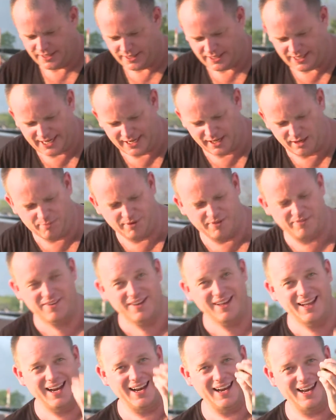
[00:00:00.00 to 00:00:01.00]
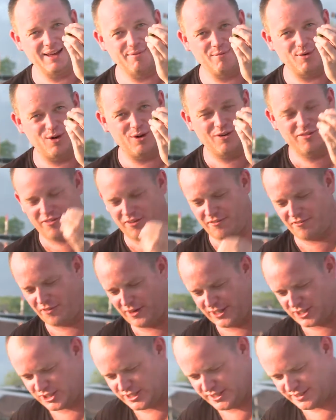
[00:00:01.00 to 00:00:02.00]
Gonna add a little bit of lemon for
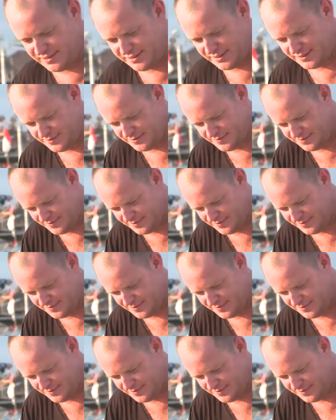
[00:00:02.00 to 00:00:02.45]
freshness.